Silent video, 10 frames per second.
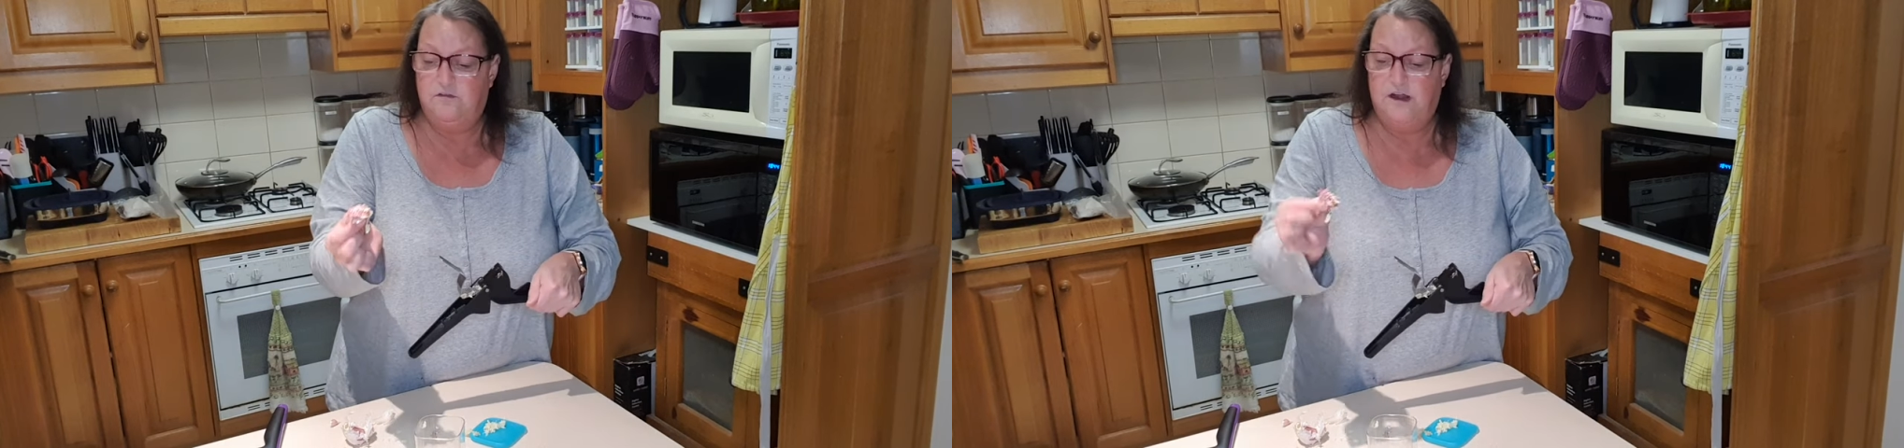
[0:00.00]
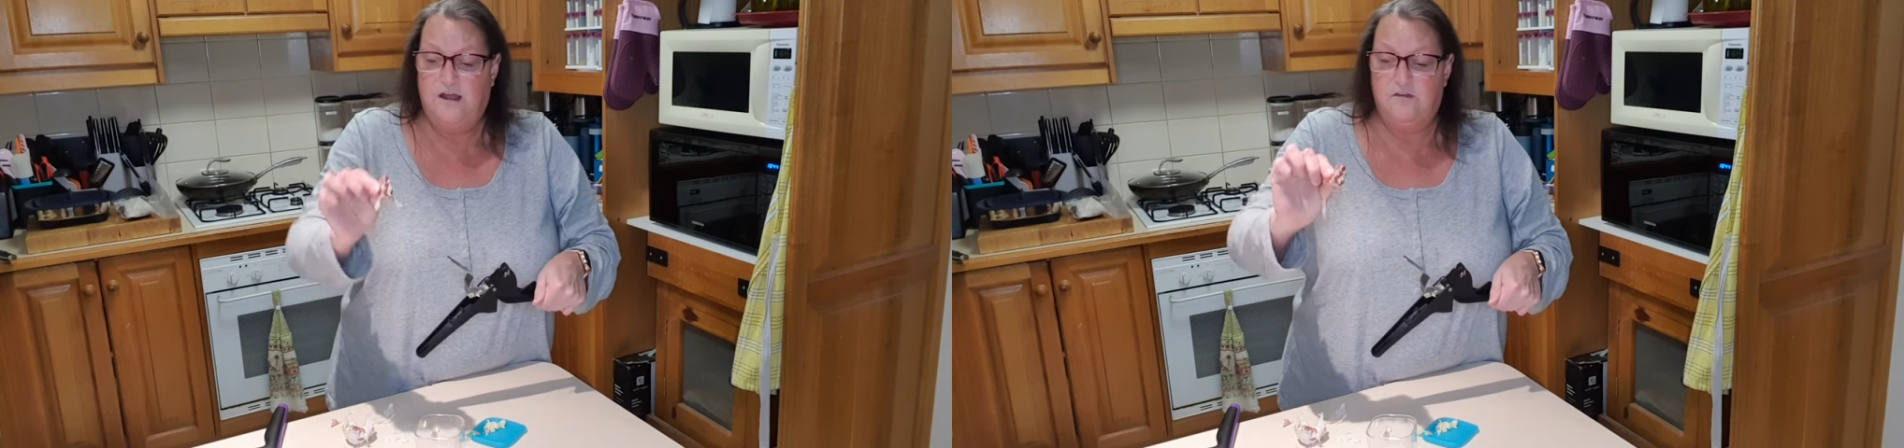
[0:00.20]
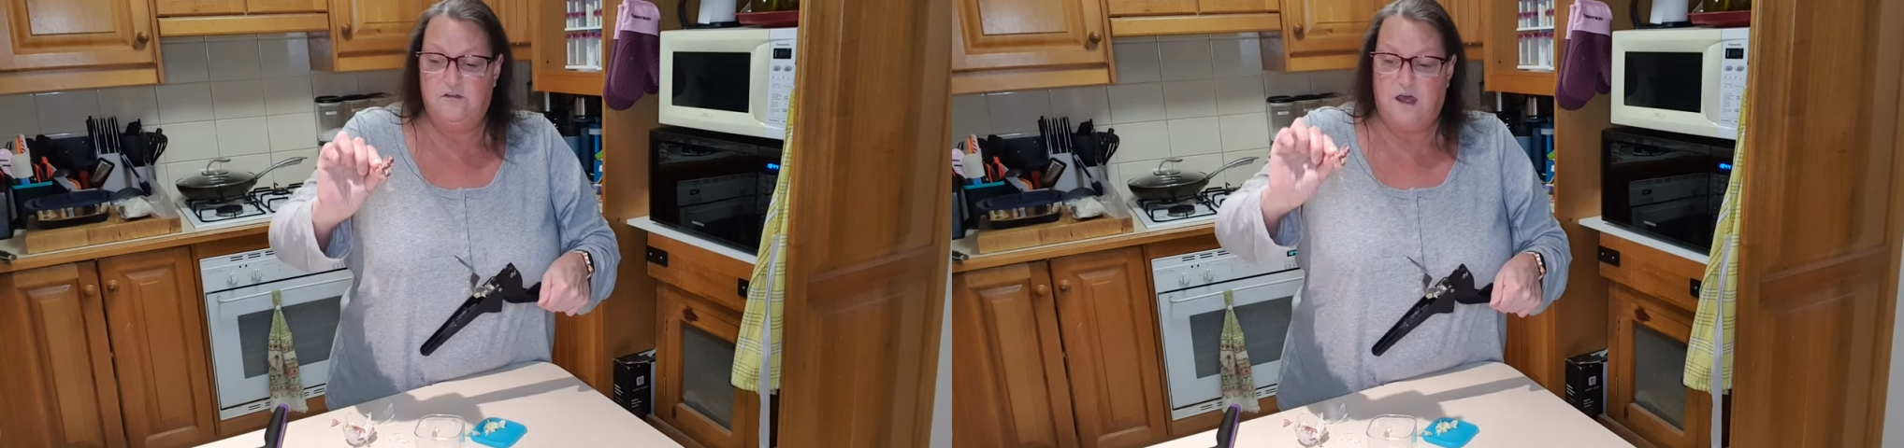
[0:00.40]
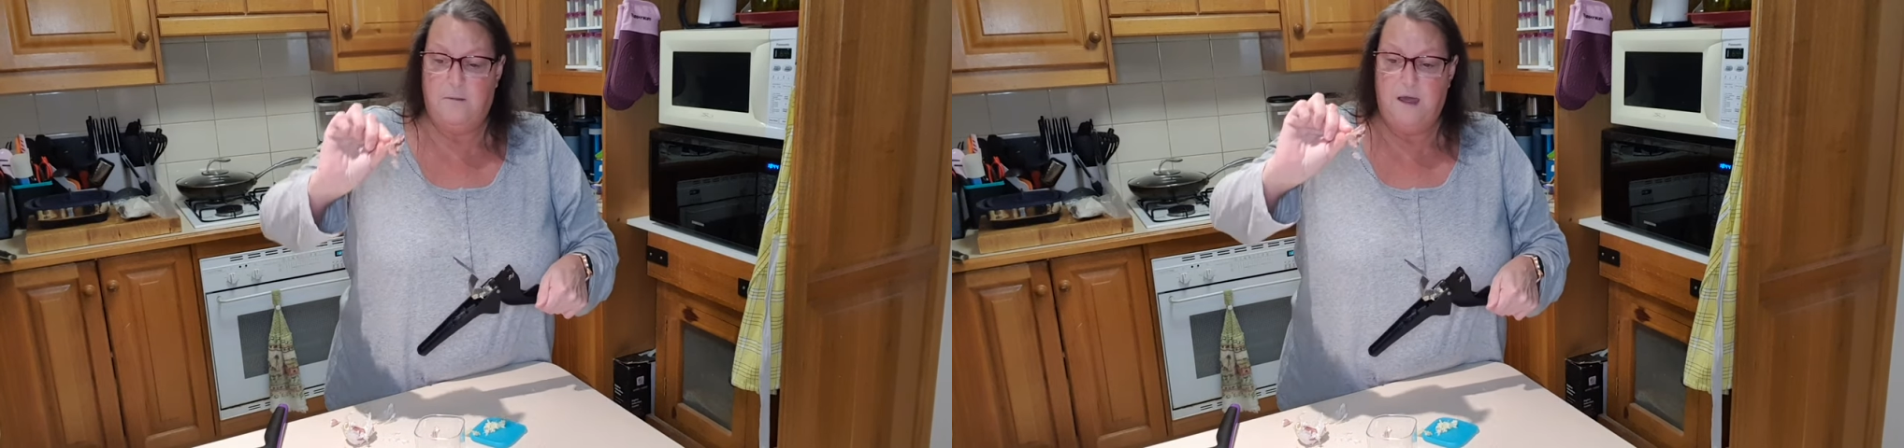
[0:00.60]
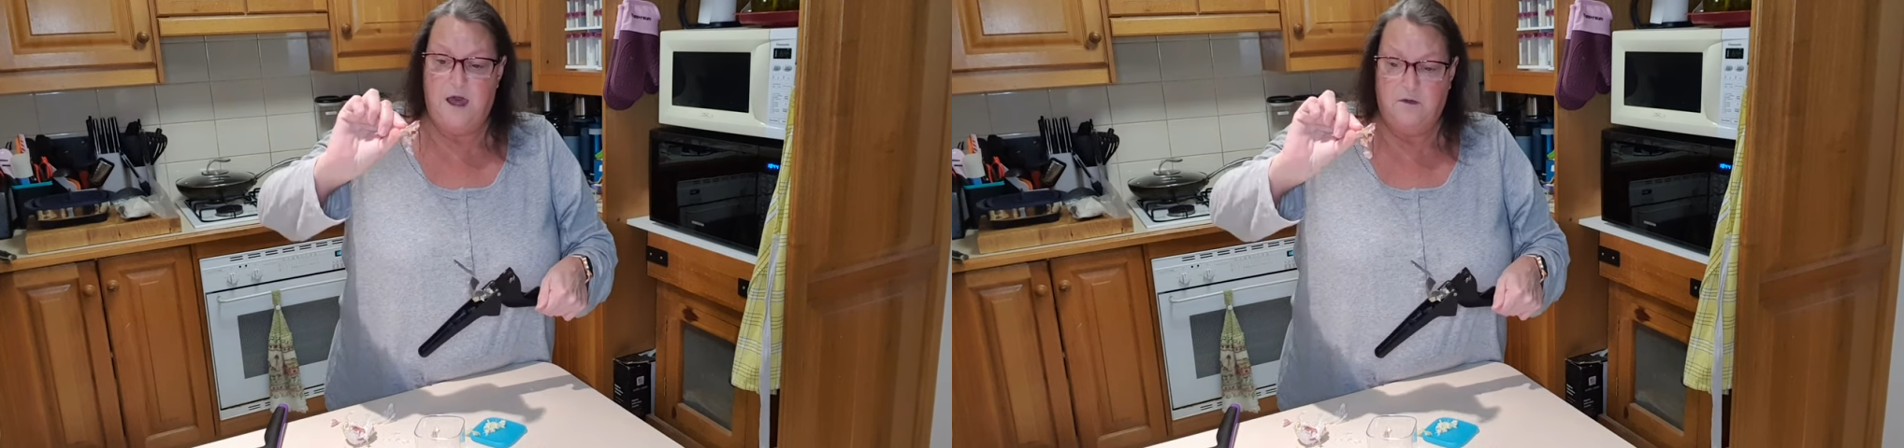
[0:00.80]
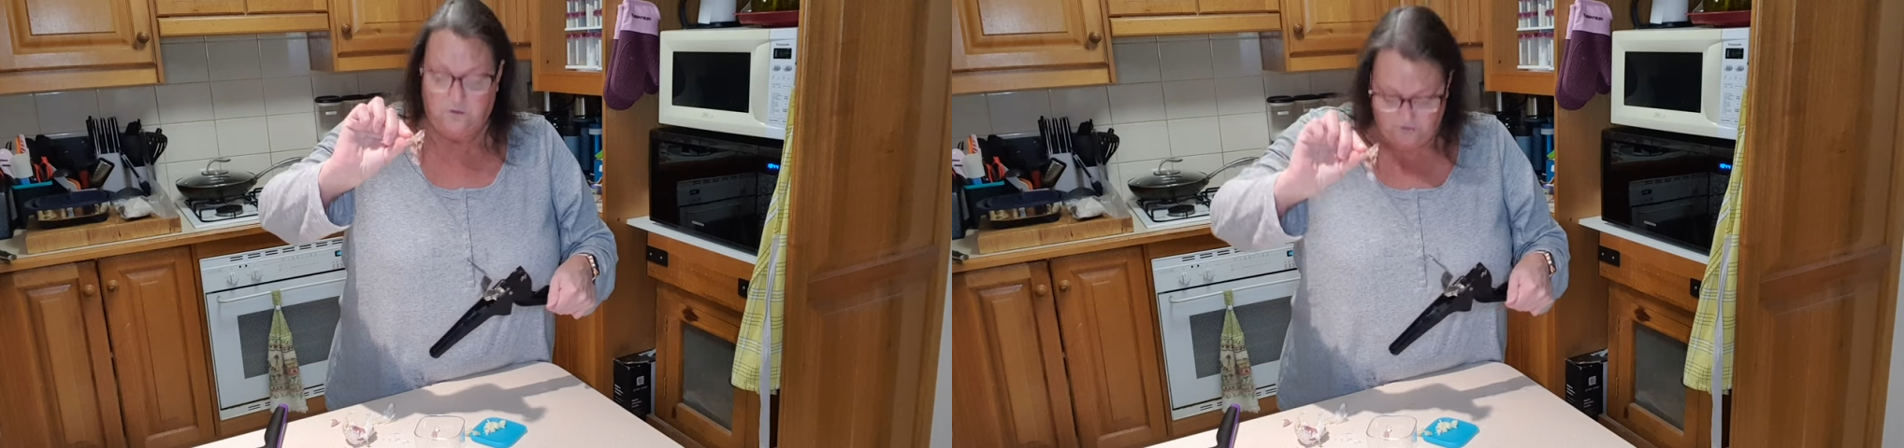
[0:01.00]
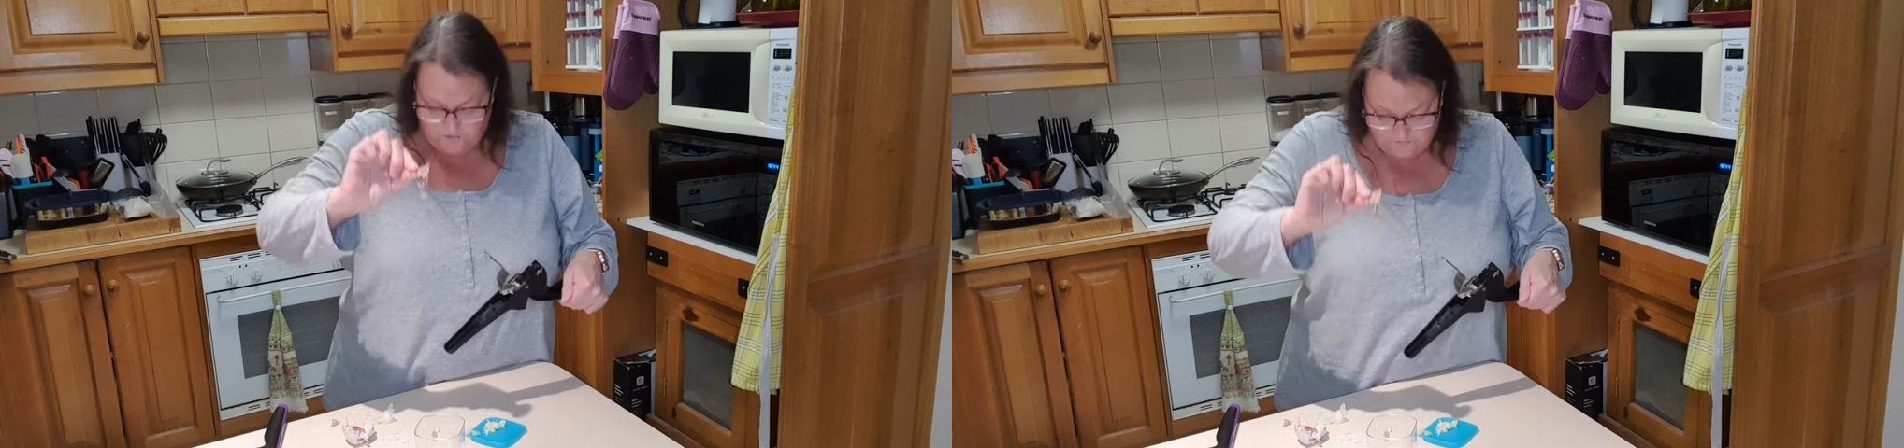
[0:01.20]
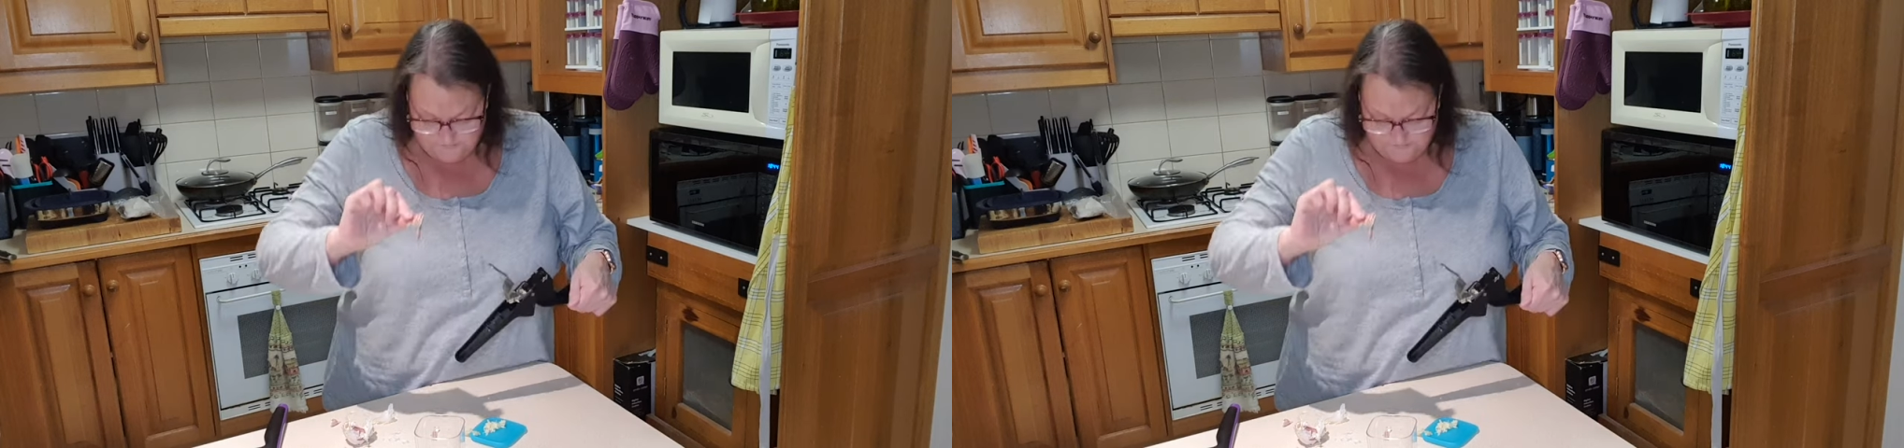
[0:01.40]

of it has come out,